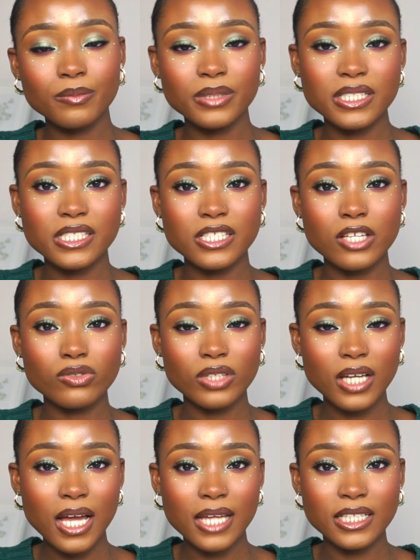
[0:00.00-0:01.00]
places as you
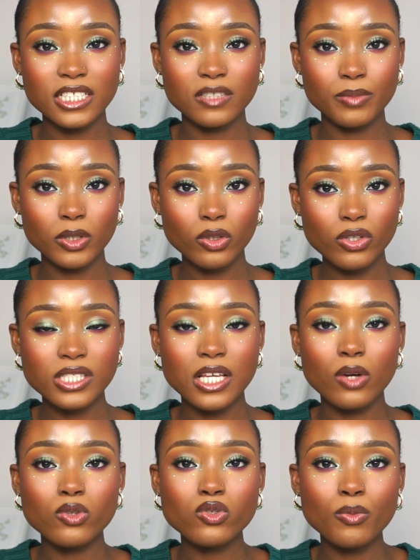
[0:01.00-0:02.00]
can is because
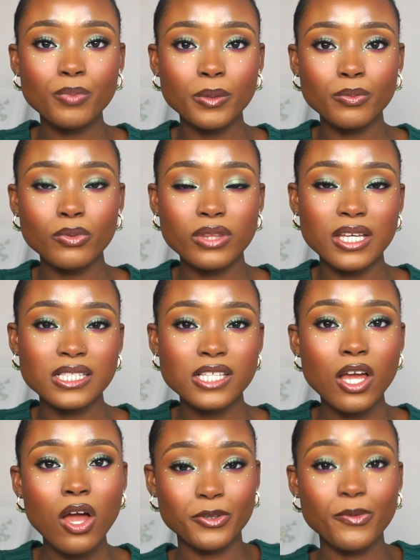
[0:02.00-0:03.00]
there are also people that,
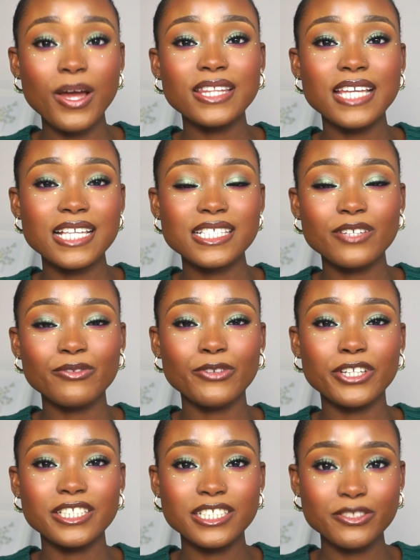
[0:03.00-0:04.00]
why they're asking
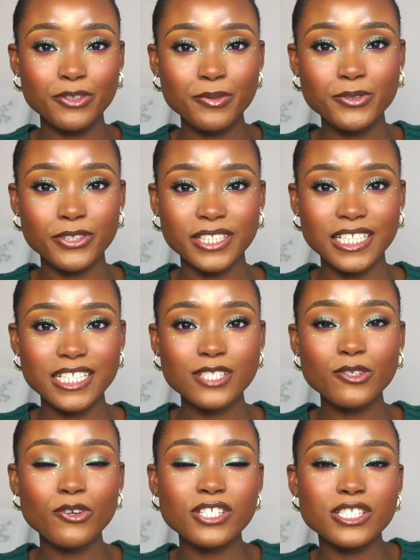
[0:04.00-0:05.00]
for a description
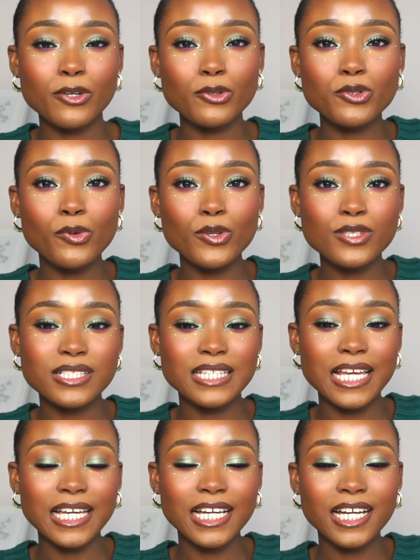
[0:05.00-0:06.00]
is because they also want to,
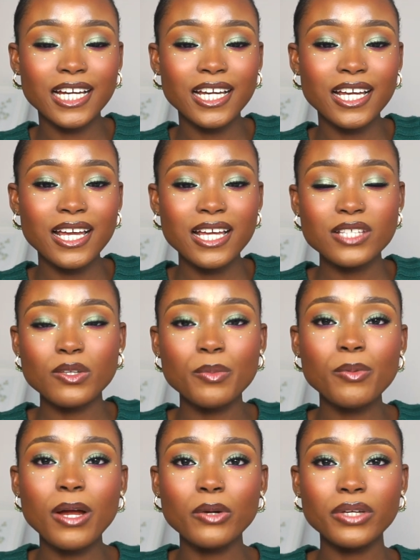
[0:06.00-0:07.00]
like, some
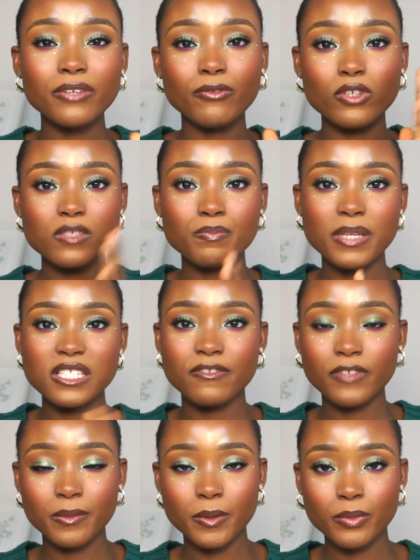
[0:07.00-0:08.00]
people are looking for
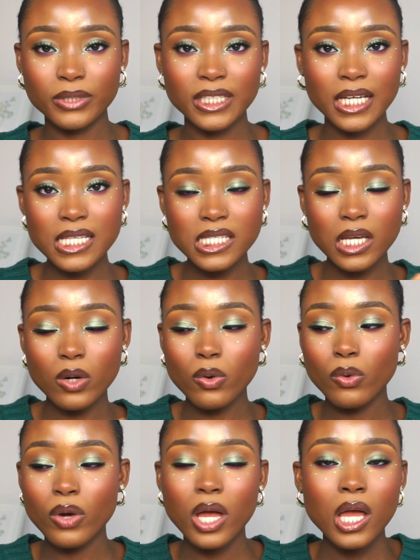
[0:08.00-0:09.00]
specific people. They can say,
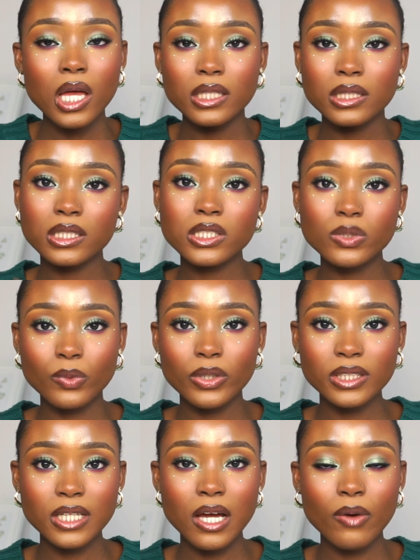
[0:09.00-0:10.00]
oh, this
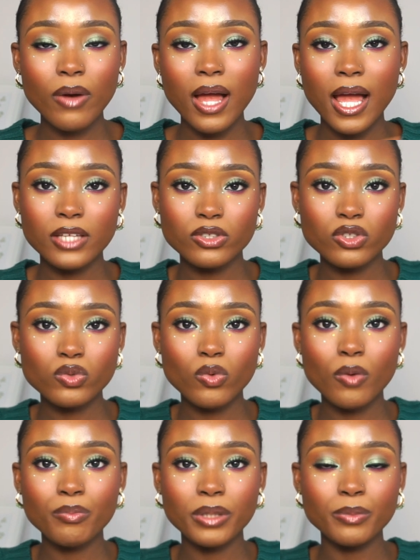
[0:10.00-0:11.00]
one now, I just
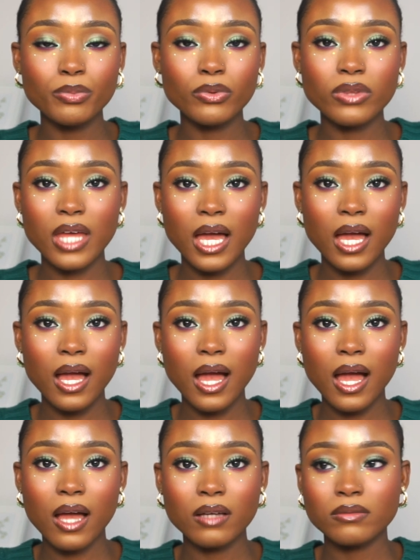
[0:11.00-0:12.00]
want people that
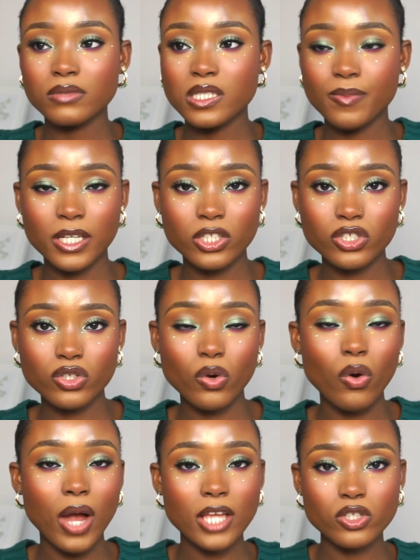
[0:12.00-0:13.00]
are Spanish,
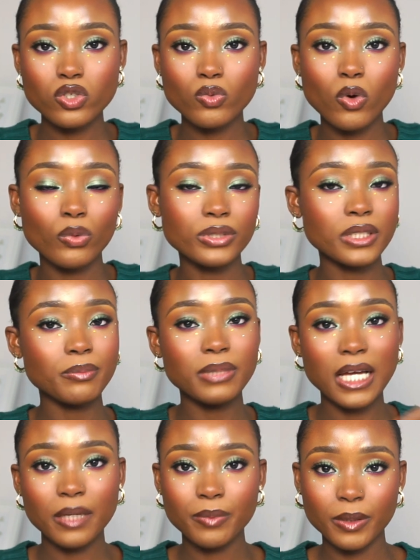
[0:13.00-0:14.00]
or I just want only
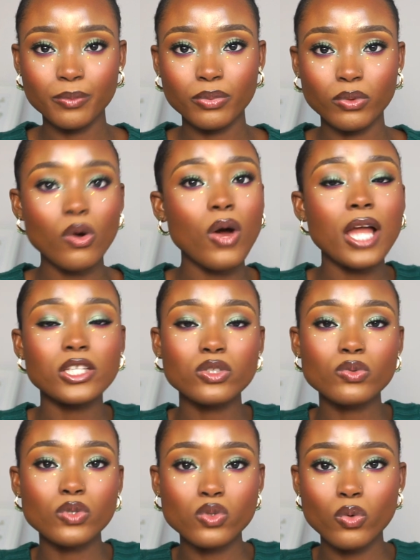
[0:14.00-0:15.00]
black people, or I
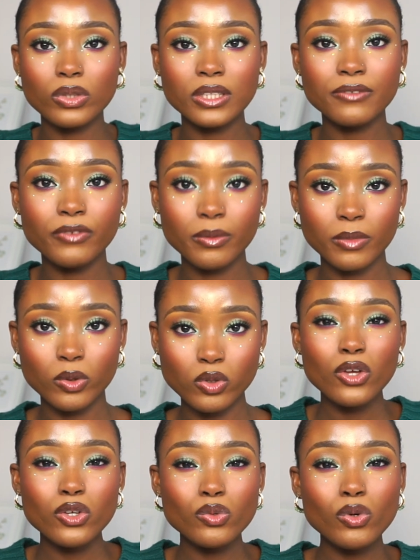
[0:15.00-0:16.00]
just want only females.
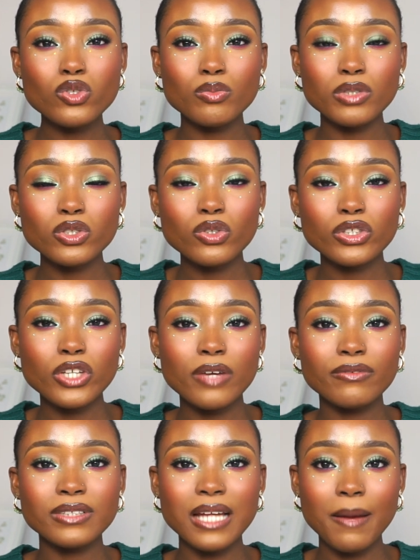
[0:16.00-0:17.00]
You want to be sure you're
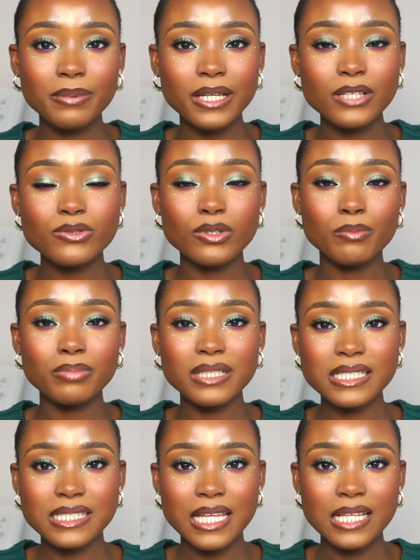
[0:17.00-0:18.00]
even applying to a
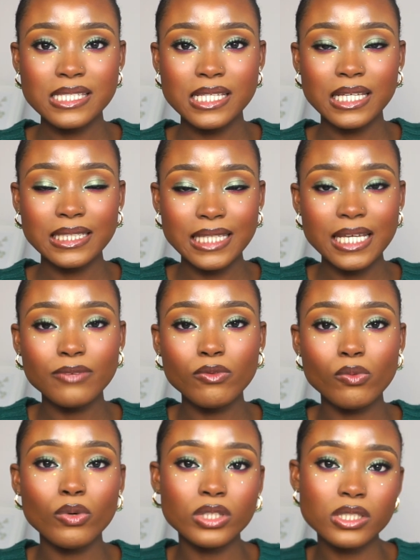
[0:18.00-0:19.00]
place that they
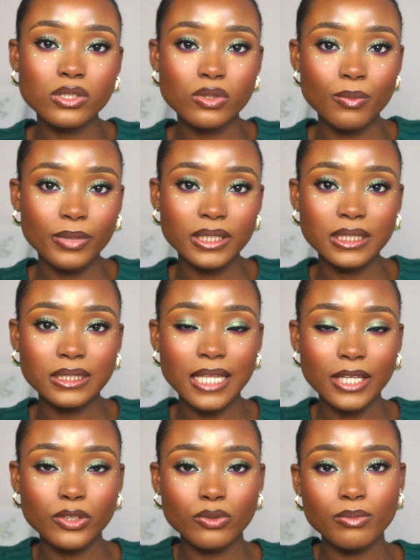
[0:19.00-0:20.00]
even want somebody
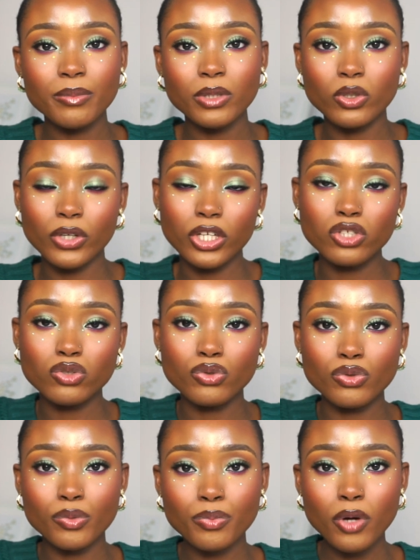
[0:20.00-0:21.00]
like you, maybe your age
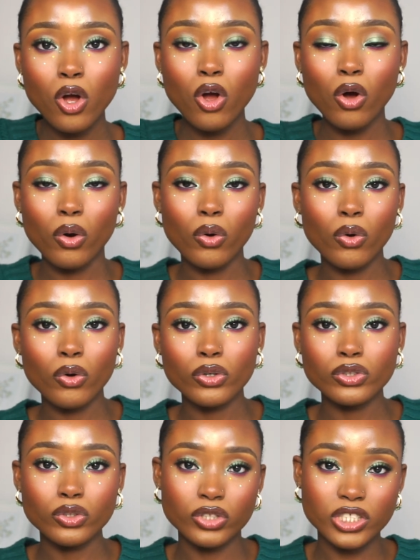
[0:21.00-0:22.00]
group, or
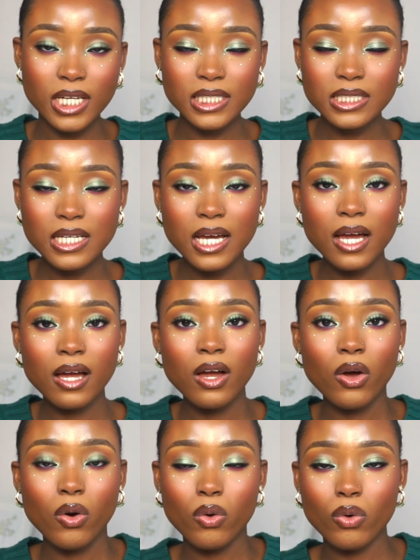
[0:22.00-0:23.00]
your gender,
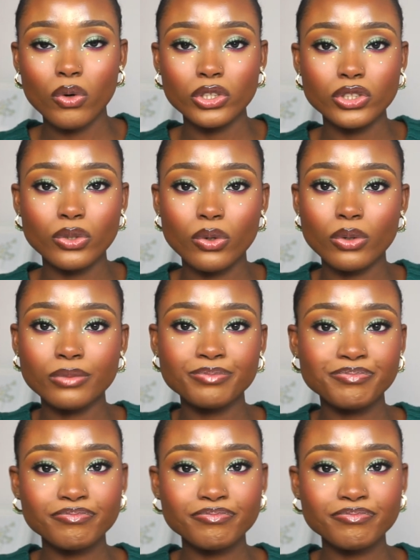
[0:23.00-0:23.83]
or your,